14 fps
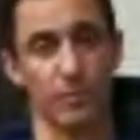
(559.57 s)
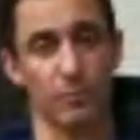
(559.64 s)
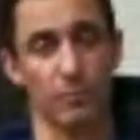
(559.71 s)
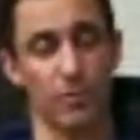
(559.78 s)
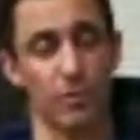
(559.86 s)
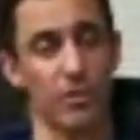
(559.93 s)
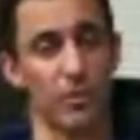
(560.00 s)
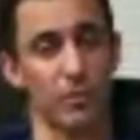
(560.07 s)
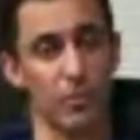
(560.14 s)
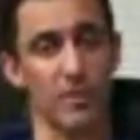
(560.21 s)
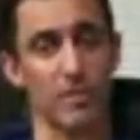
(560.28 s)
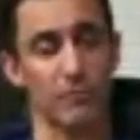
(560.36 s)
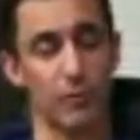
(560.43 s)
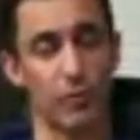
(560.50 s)
the
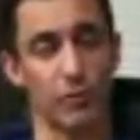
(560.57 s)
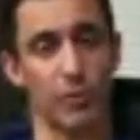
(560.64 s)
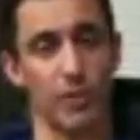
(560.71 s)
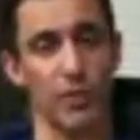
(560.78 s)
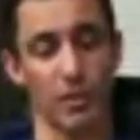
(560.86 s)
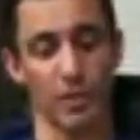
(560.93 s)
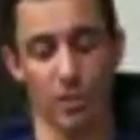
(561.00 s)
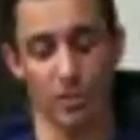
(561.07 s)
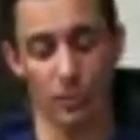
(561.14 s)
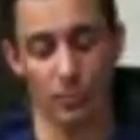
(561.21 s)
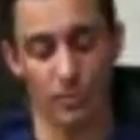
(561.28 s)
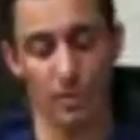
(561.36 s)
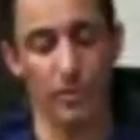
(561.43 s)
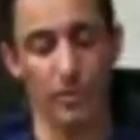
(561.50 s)
tumescent fluid
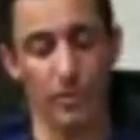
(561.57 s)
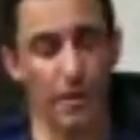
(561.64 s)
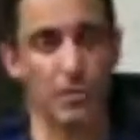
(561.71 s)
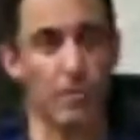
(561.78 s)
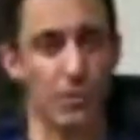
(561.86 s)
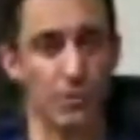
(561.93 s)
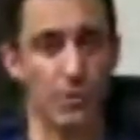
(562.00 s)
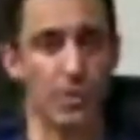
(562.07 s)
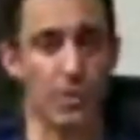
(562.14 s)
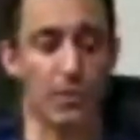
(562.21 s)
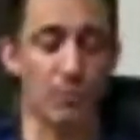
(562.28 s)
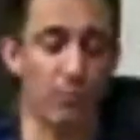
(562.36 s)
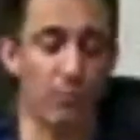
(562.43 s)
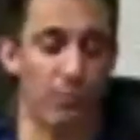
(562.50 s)
within the area to be
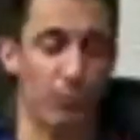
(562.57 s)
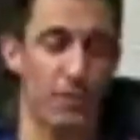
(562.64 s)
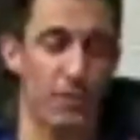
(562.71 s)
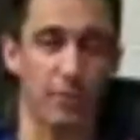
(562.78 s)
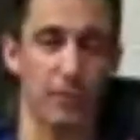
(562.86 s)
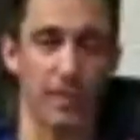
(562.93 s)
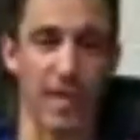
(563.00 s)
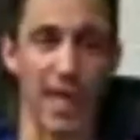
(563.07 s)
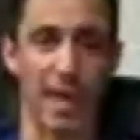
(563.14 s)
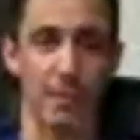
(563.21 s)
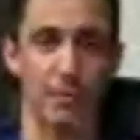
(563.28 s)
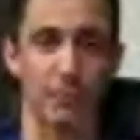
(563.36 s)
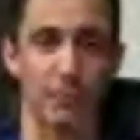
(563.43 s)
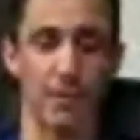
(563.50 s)
treated. For example, the
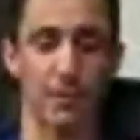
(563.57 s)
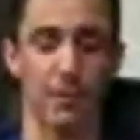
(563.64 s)
abdomen.